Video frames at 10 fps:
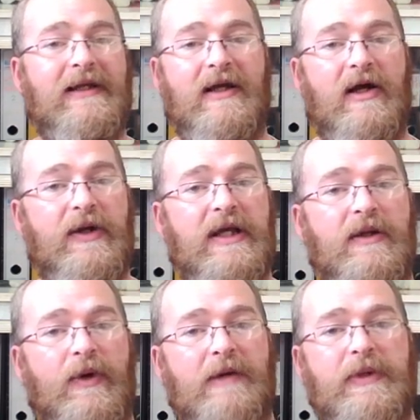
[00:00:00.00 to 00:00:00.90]
can go
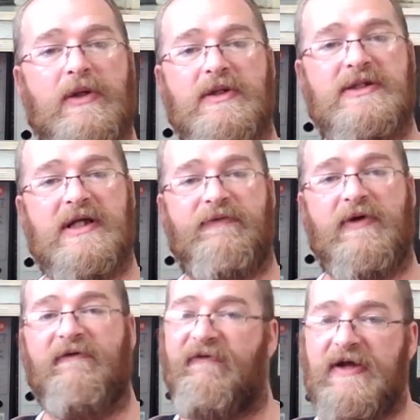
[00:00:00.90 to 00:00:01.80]
either way, because if
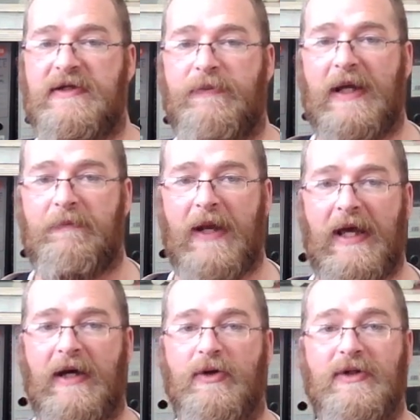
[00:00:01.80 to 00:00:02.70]
you're a free-to-play
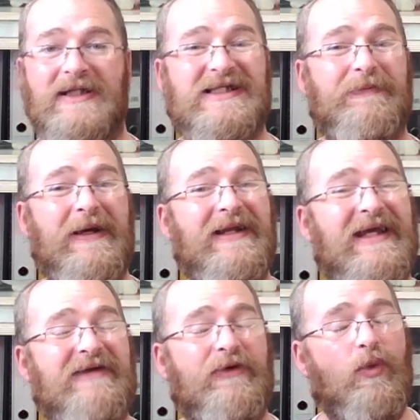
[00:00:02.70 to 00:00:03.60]
player who doesn't spend
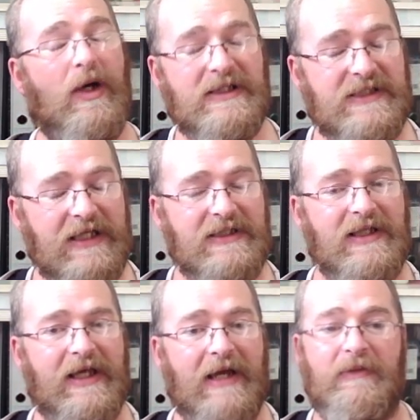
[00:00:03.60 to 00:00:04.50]
even 1 cent in
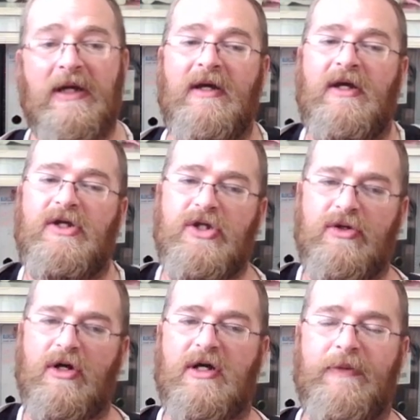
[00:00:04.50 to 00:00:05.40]
the game, you're
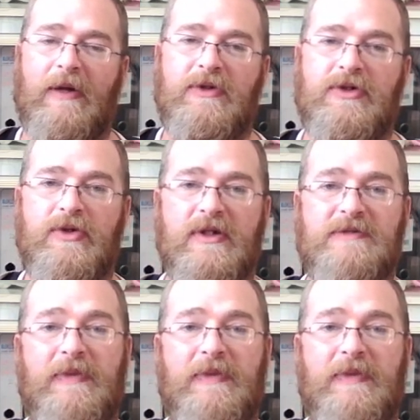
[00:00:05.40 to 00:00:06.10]
not going to be able to do this.